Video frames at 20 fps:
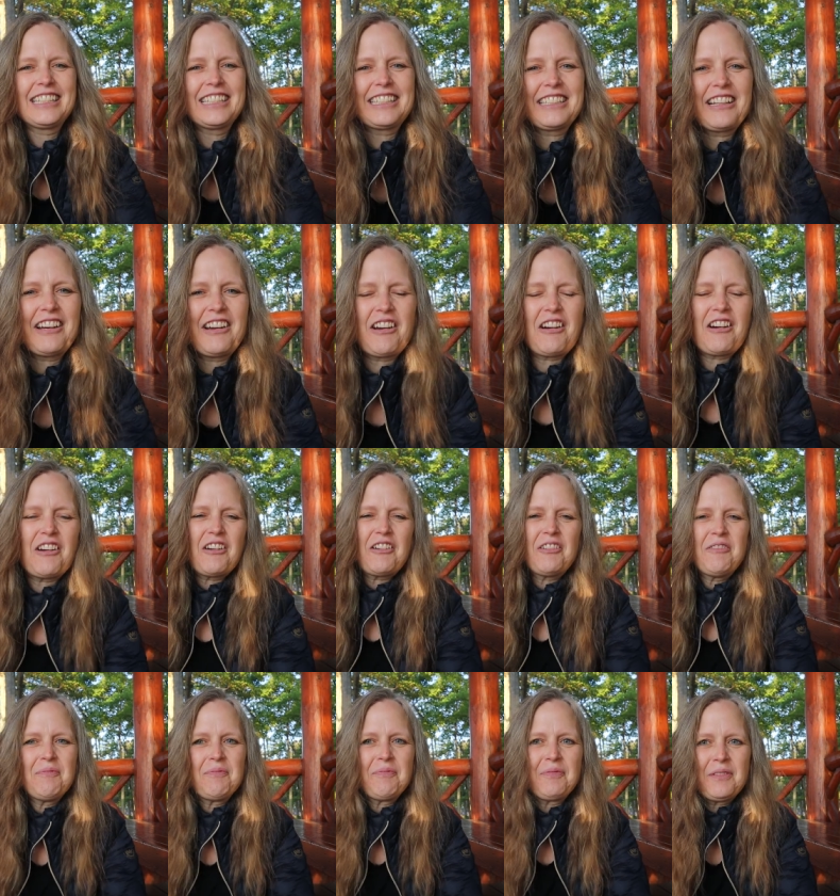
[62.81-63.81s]

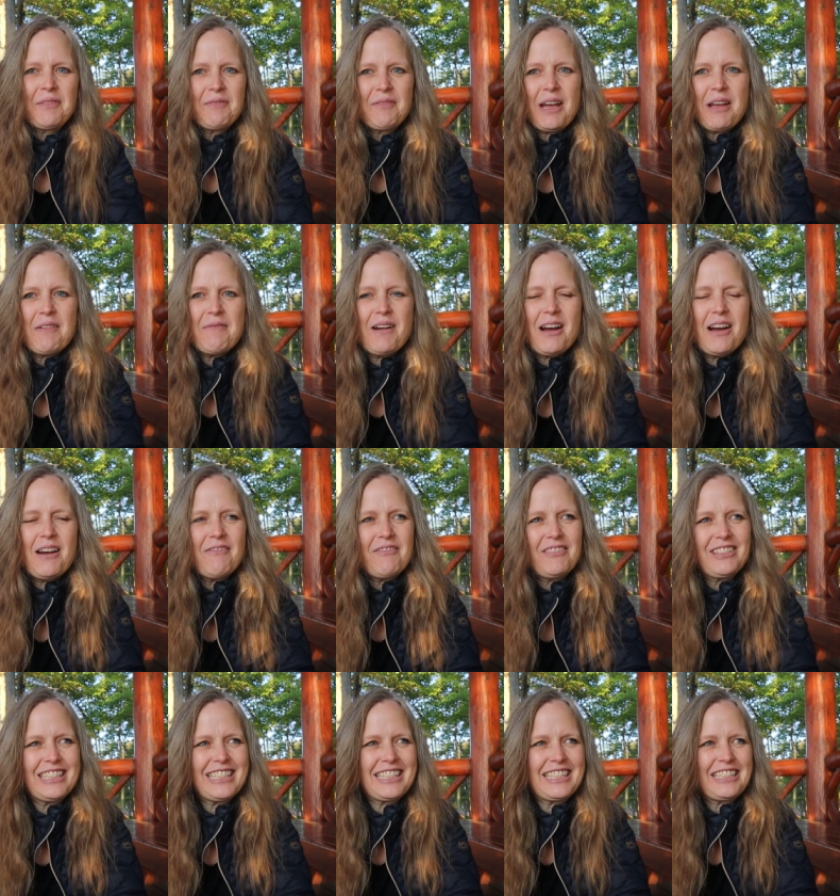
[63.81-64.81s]
So my
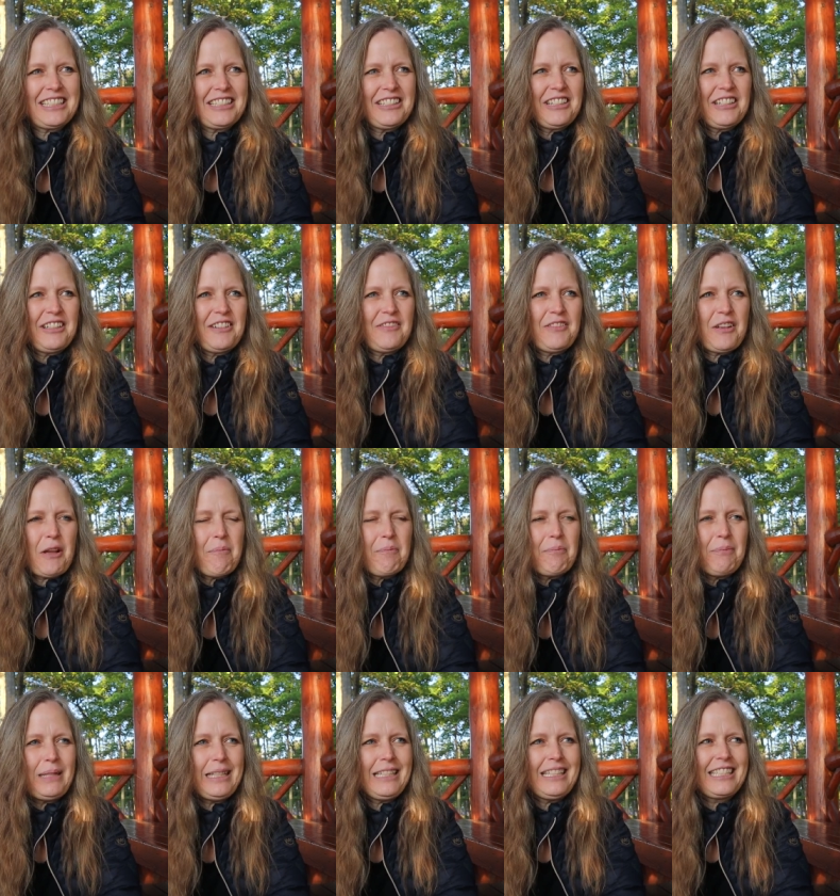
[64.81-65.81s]
mom would
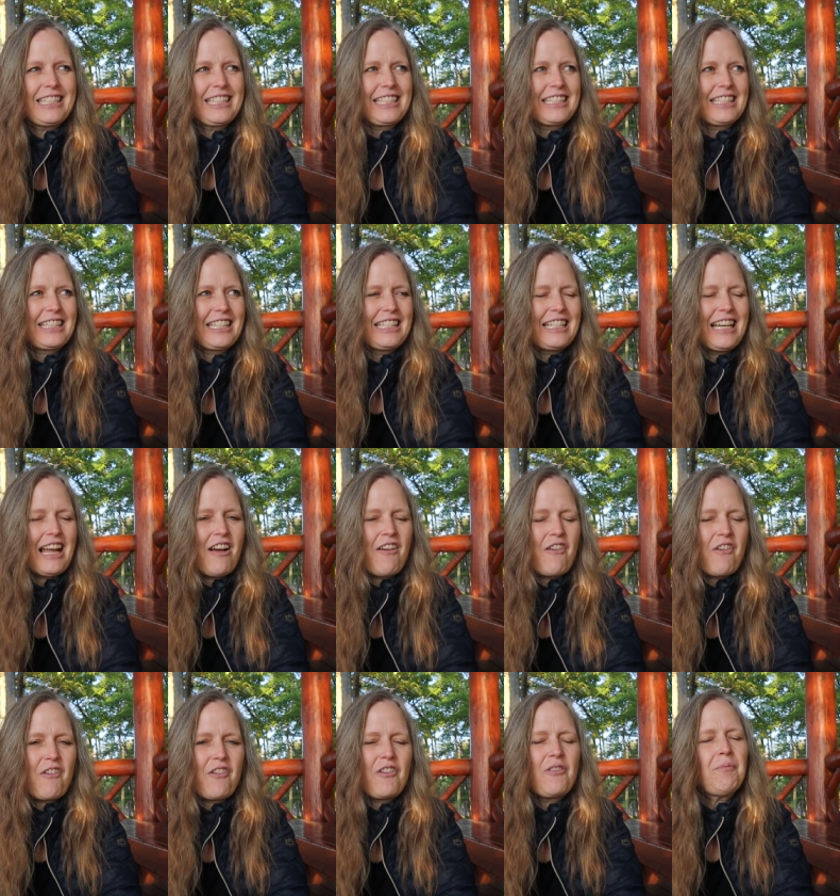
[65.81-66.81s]
serve peaches.
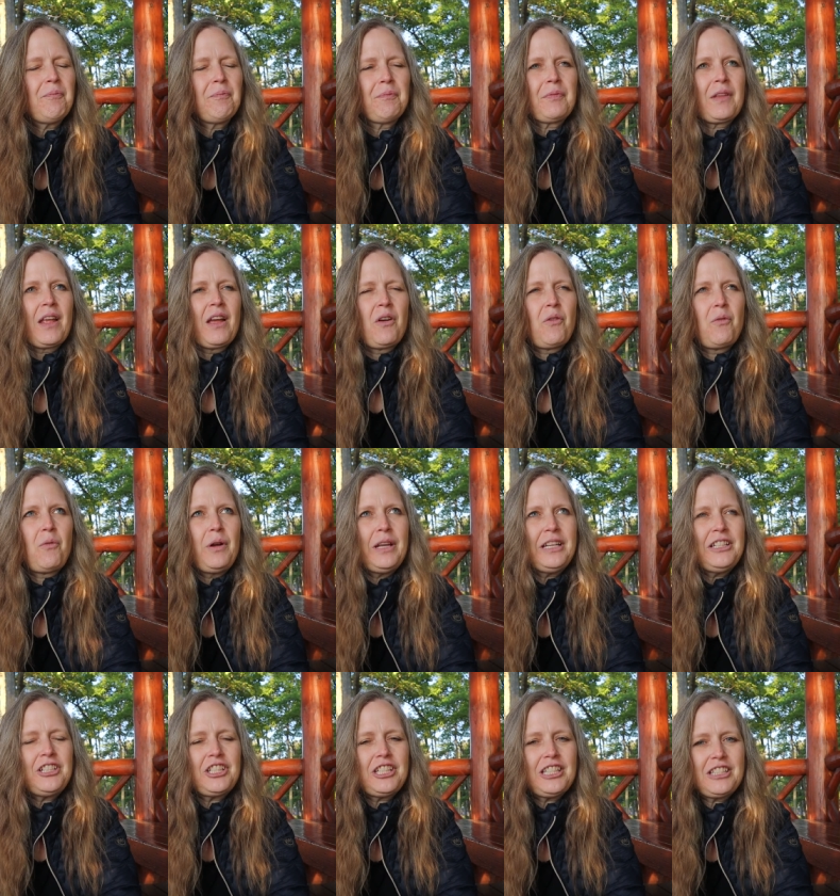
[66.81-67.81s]
Now,
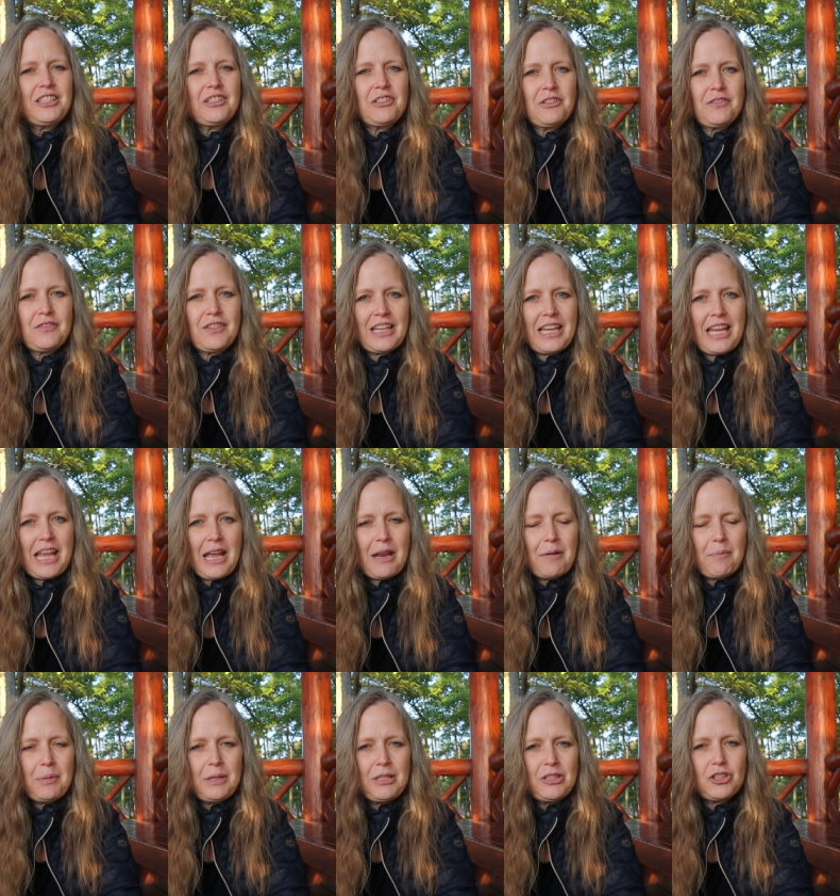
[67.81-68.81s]
when she'd serve the
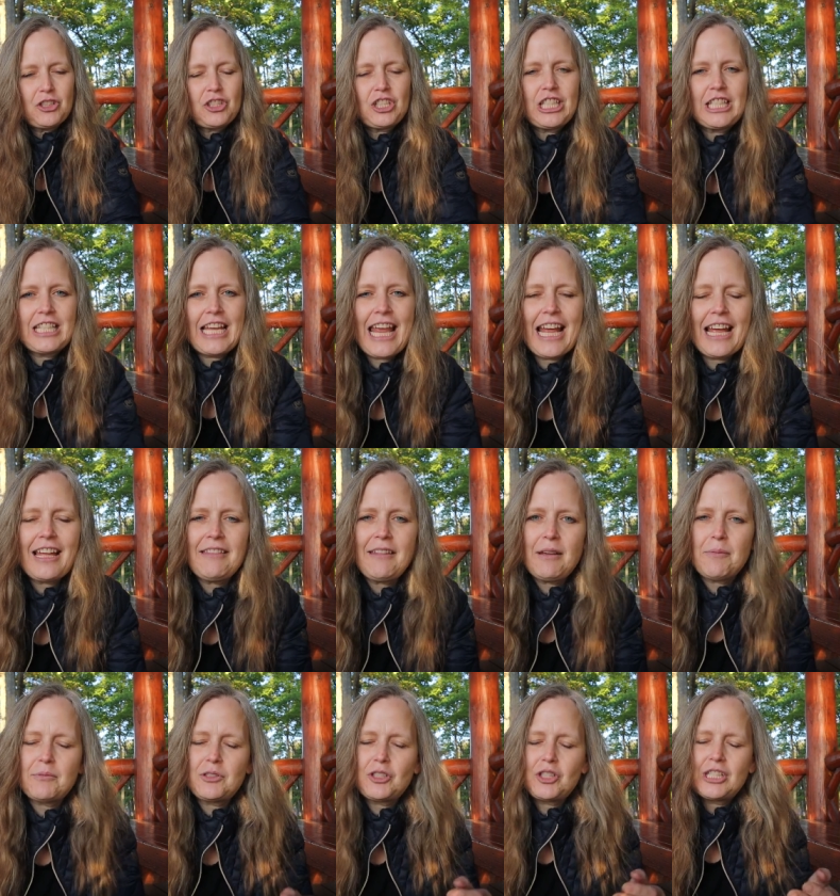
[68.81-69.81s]
canned peaches, she'd can
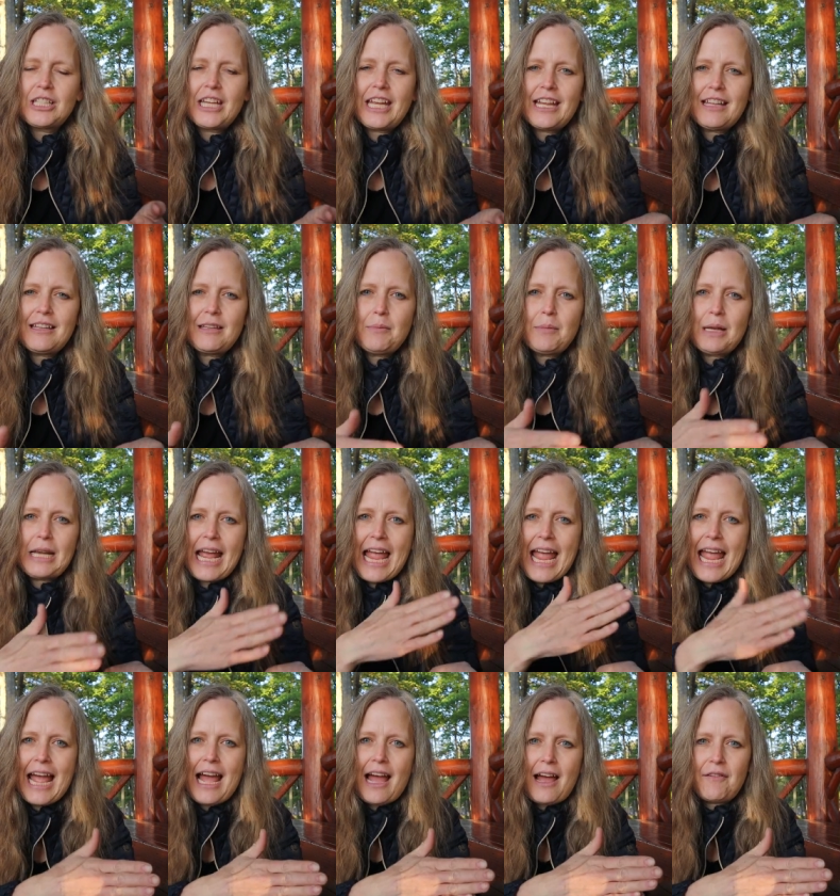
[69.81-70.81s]
them, she'd can them in
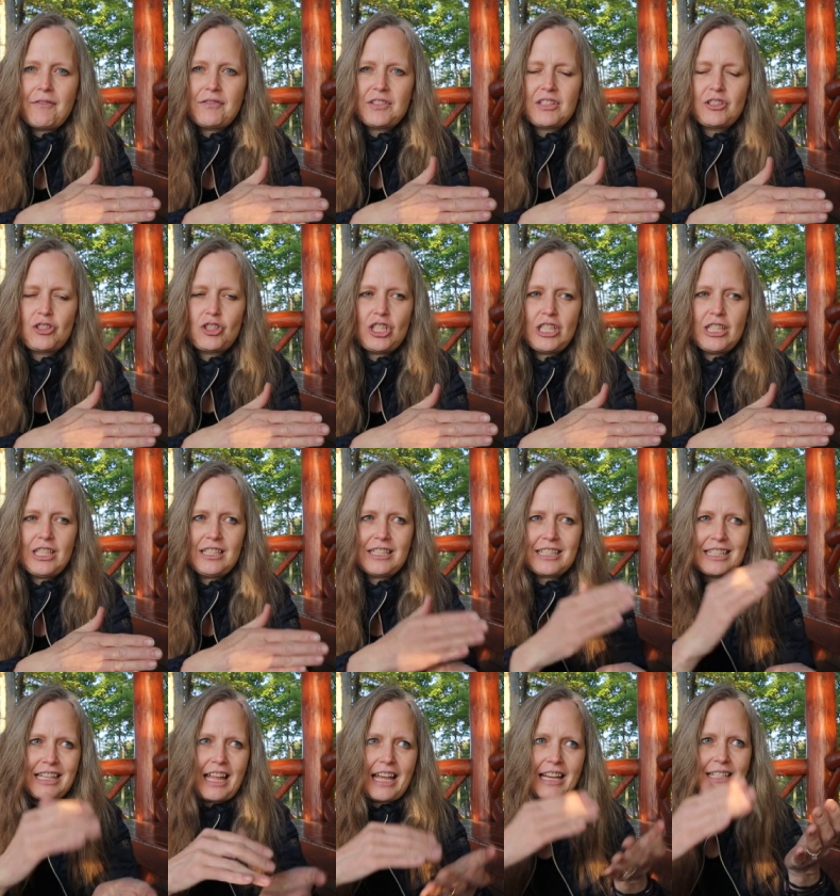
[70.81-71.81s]
halves. She didn't
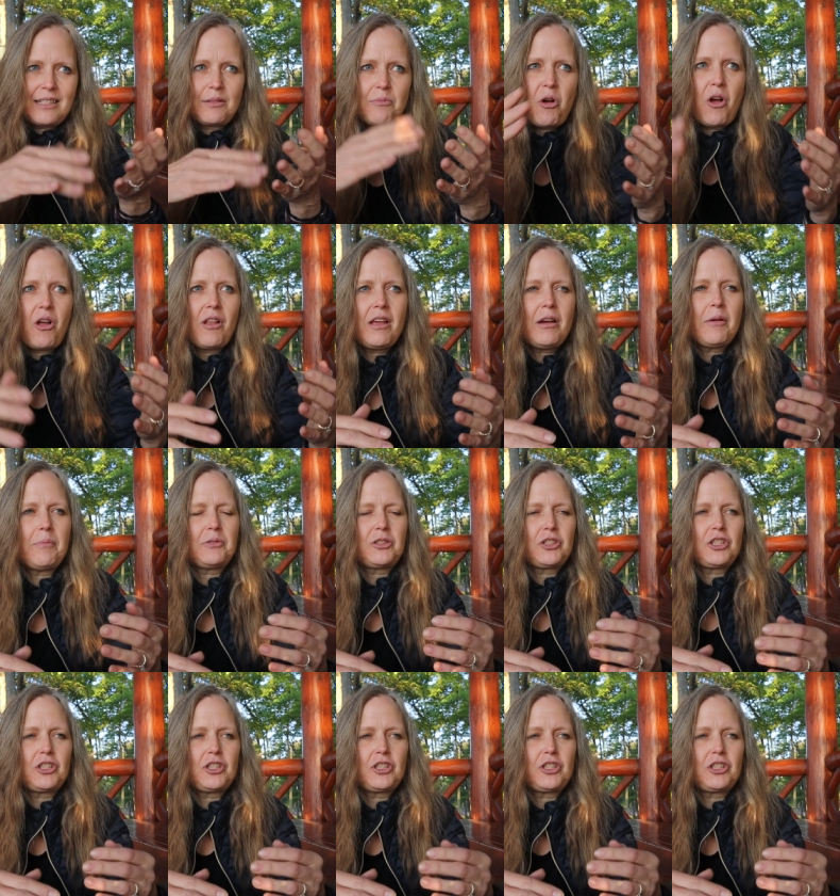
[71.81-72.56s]
slice them all up.